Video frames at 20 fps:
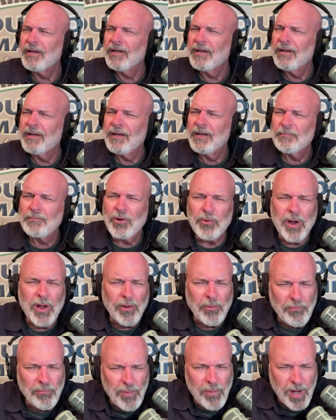morel
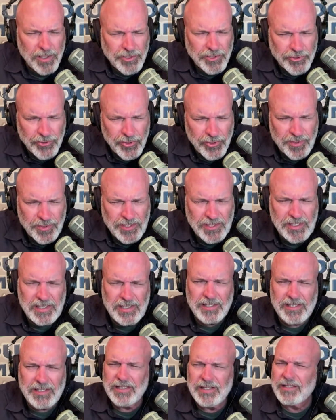mushroom
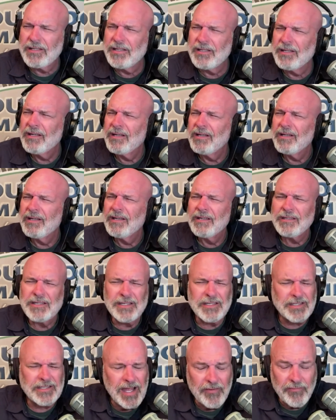season,
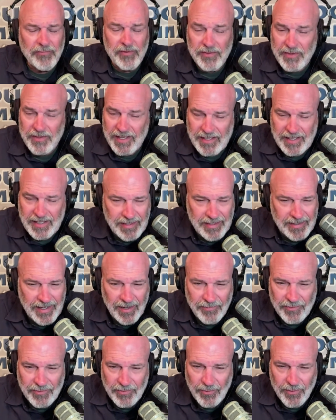just everything getting
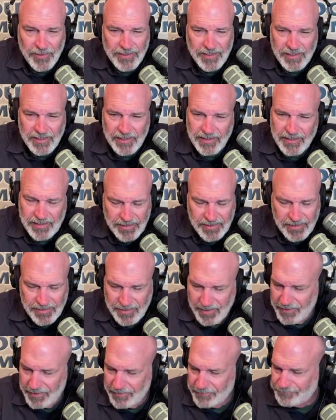outdoors. And it just,
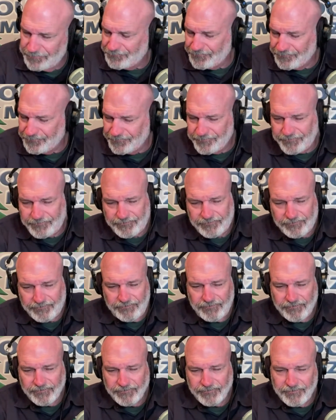um,
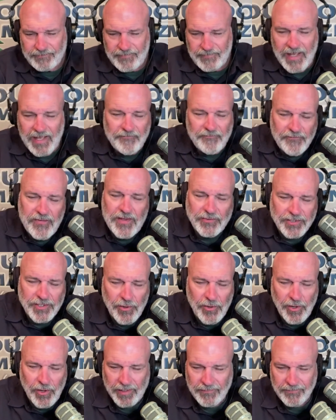it feels
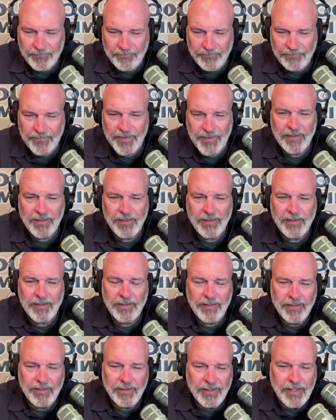good.
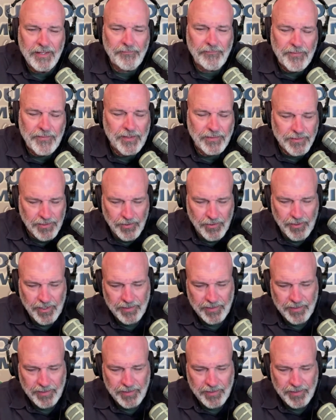It feels good.